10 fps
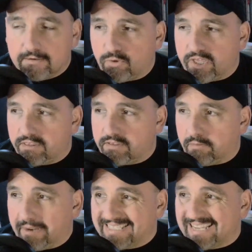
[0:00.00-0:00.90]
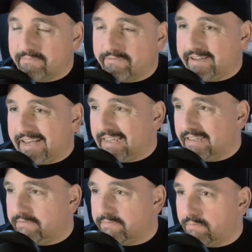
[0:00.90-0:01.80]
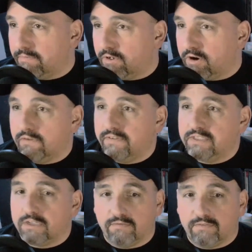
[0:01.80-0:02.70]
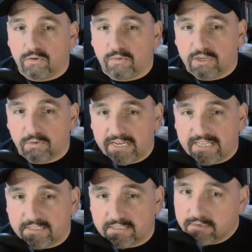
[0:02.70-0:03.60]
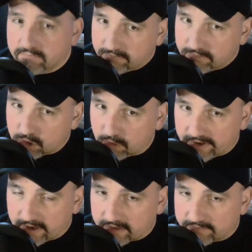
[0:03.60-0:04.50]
with, you know, my top five horror movies of the 2020s so far